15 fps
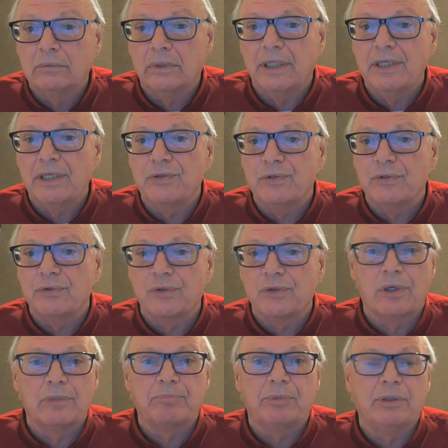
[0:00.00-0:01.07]
He's
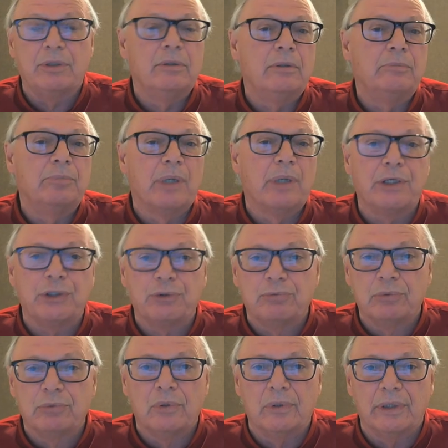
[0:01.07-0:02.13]
usurped to British
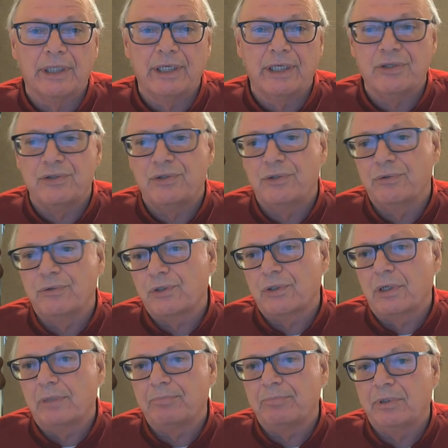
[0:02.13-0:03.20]
rule. He's
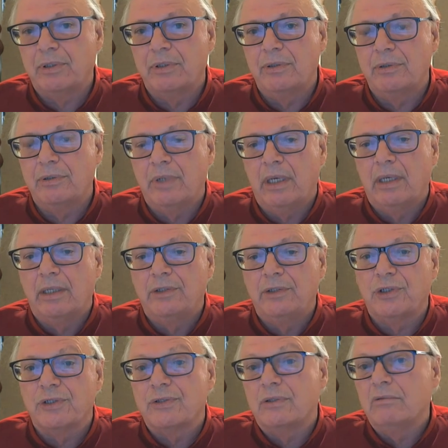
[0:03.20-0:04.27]
usurped to
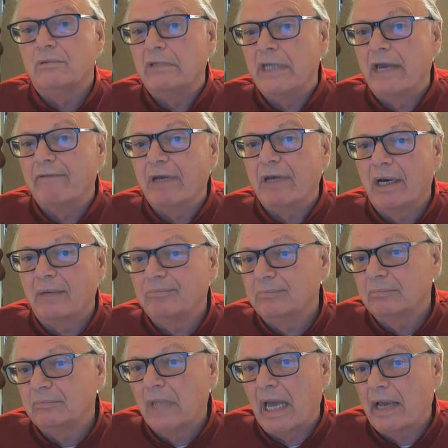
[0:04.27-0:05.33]
just giving up,
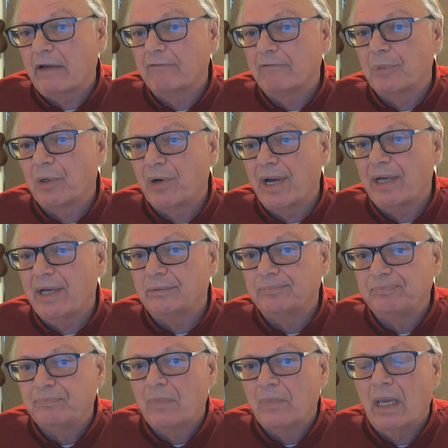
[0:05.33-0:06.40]
lack of morale.
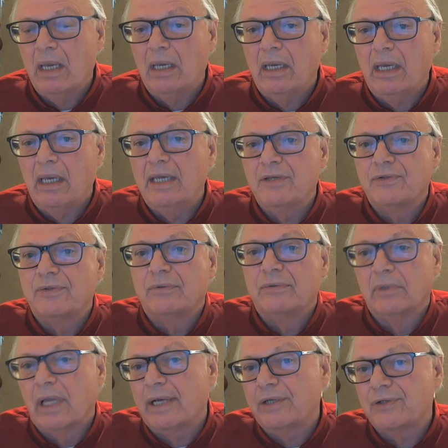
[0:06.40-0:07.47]
He's
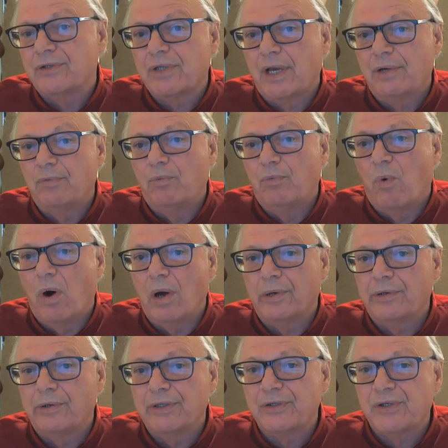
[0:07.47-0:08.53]
let his son
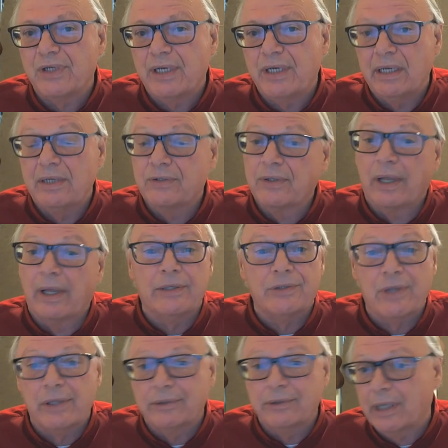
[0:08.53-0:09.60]
wander the city. He's let
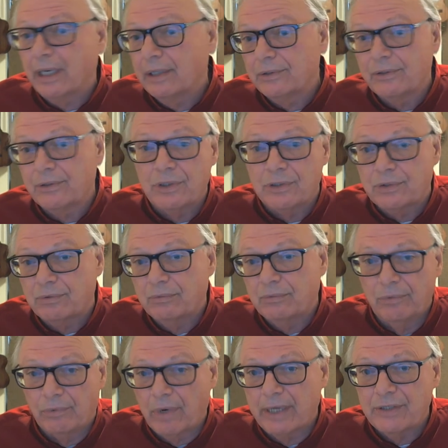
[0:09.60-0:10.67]
his other kids just
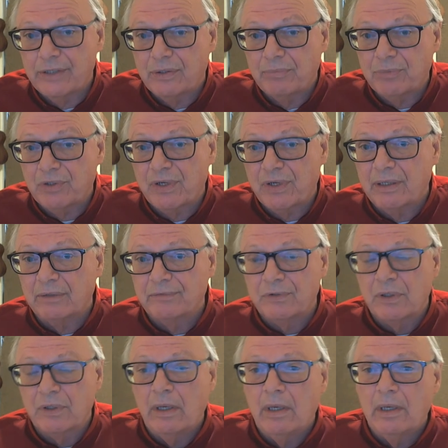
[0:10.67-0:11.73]
raise themselves.
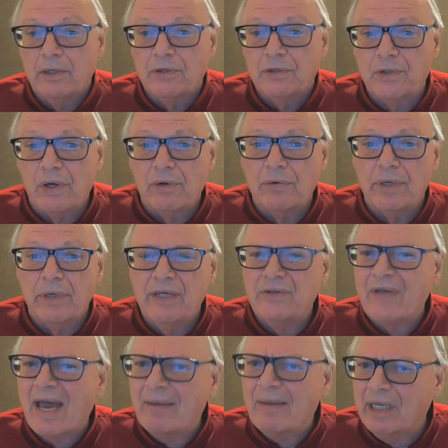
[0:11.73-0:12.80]
So
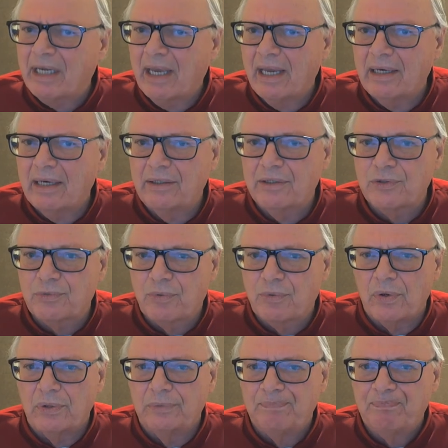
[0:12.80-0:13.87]
he's abdicated his
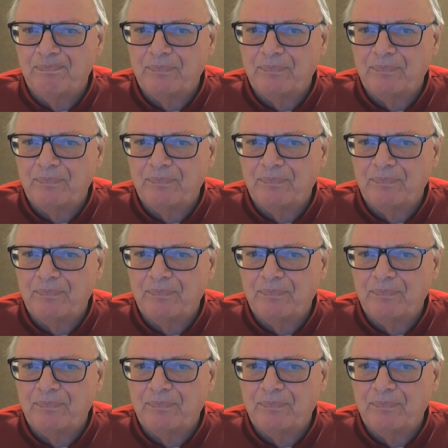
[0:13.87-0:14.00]
role.